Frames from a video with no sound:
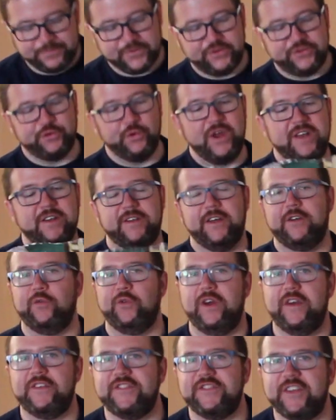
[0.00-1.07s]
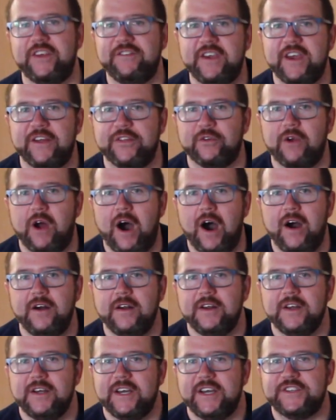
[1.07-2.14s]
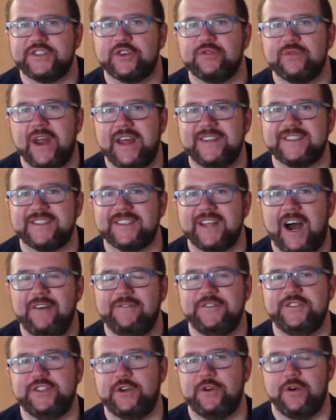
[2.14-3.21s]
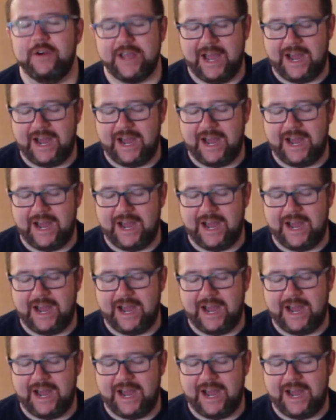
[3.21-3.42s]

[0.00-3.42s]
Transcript: sweetened it with stevia in the raw. It's great stuff, 0